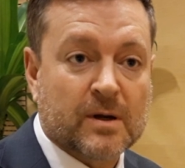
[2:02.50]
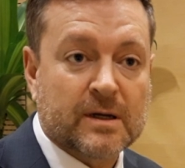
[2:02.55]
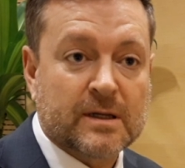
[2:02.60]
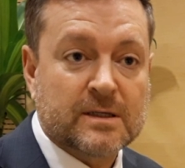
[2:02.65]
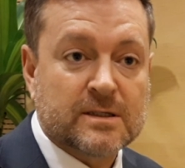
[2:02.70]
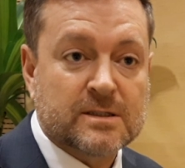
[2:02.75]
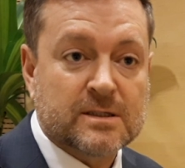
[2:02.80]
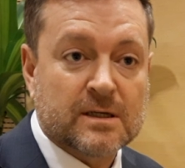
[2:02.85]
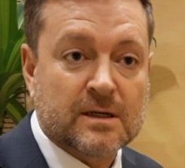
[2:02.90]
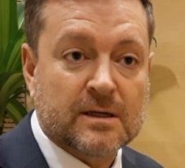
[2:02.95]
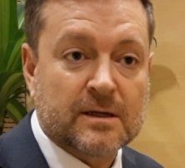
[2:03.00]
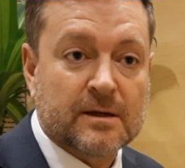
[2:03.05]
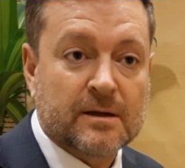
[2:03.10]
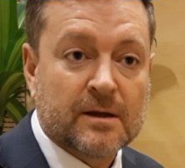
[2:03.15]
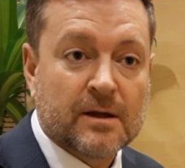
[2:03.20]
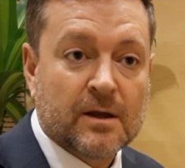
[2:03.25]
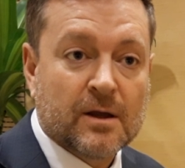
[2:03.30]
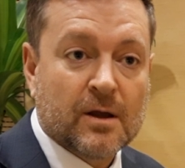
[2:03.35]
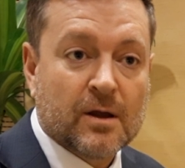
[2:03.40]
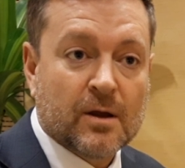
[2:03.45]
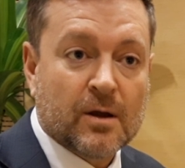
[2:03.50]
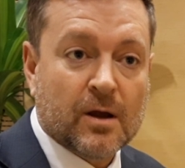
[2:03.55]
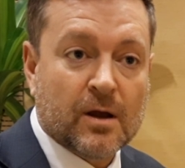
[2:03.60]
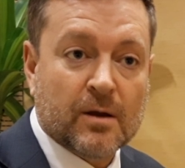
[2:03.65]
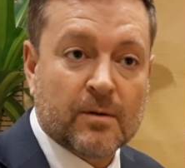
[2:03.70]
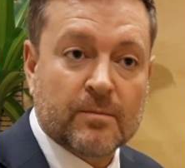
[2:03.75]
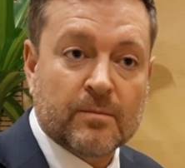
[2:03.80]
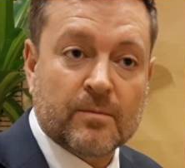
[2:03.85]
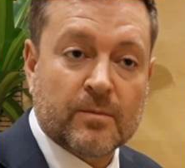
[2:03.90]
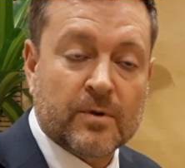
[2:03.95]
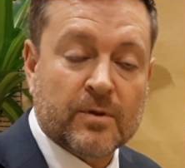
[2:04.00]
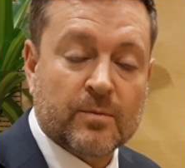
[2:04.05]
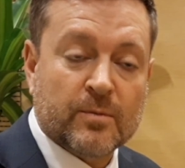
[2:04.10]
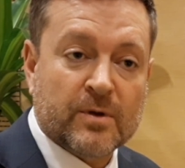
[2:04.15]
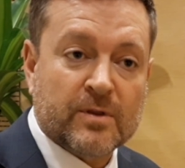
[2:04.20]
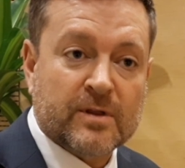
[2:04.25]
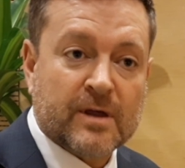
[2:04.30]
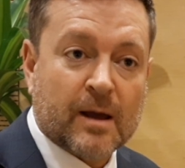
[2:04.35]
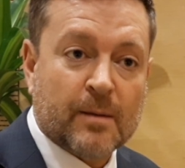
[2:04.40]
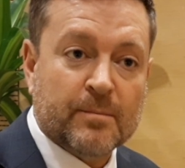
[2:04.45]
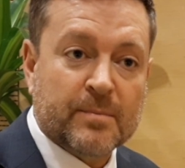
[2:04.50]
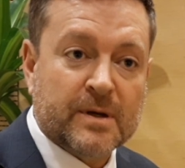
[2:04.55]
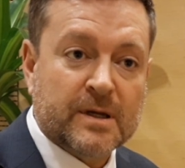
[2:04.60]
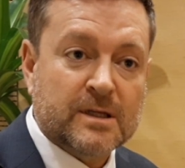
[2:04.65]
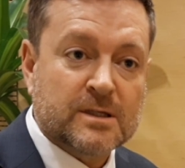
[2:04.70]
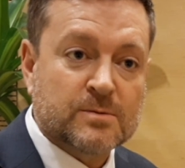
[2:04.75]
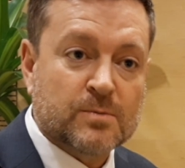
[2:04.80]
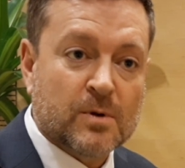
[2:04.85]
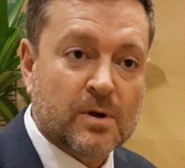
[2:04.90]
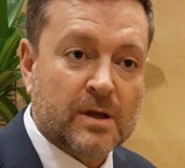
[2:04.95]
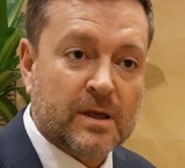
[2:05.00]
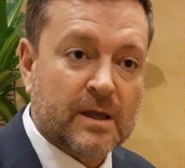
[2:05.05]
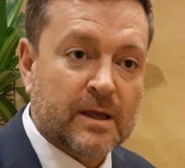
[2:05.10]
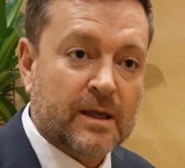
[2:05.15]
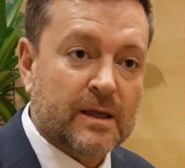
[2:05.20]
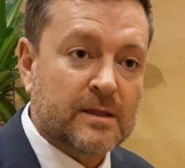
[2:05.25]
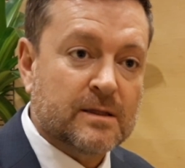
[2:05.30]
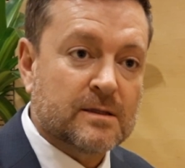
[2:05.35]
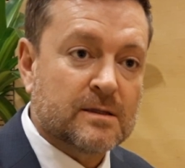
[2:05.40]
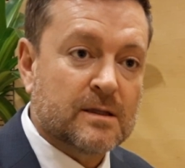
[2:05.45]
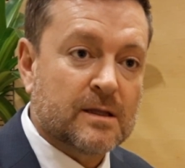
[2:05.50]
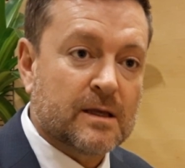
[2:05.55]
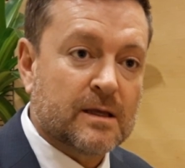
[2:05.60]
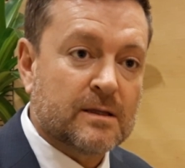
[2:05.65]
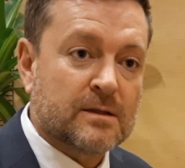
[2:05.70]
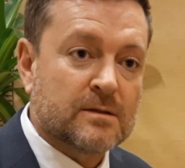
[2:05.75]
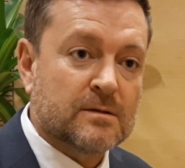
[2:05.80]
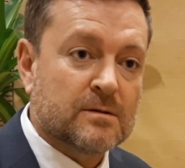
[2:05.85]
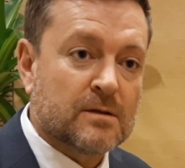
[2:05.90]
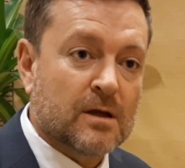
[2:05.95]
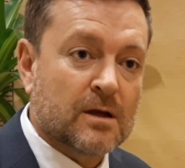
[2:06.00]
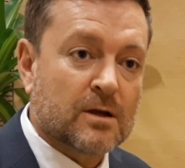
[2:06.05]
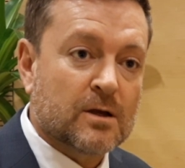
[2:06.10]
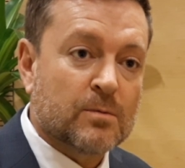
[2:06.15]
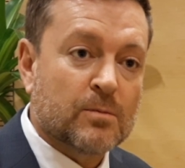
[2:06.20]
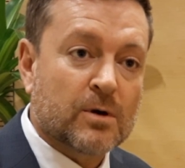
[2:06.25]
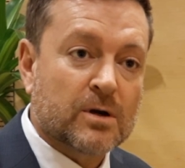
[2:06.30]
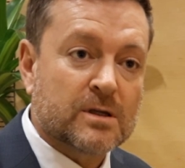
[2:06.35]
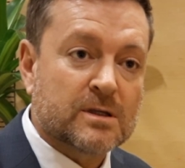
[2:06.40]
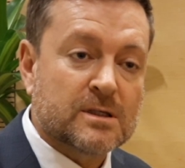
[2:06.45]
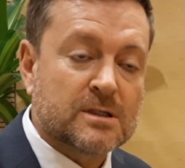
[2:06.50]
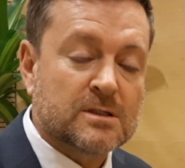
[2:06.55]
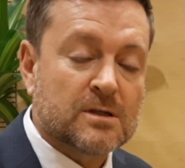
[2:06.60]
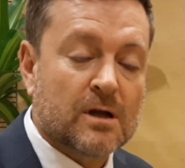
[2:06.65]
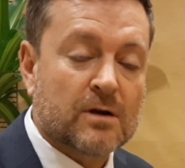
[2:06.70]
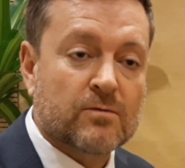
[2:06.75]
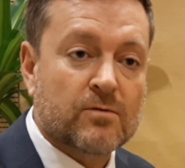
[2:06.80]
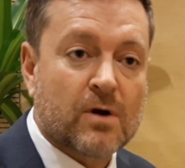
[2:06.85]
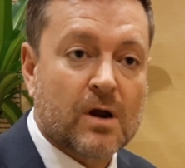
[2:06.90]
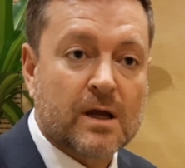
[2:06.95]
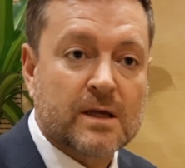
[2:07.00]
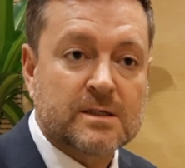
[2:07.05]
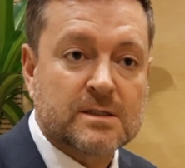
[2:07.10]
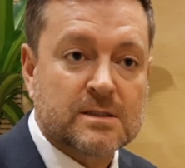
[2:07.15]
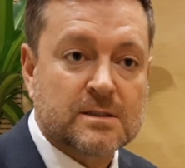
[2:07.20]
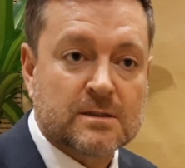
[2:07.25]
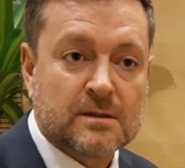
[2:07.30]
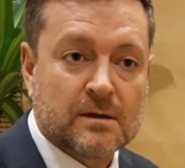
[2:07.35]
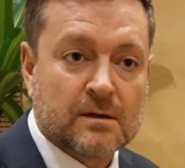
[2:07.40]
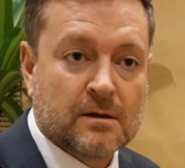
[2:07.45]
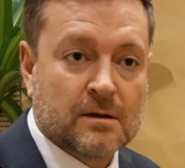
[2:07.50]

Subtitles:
is with companies working in commodities like rice.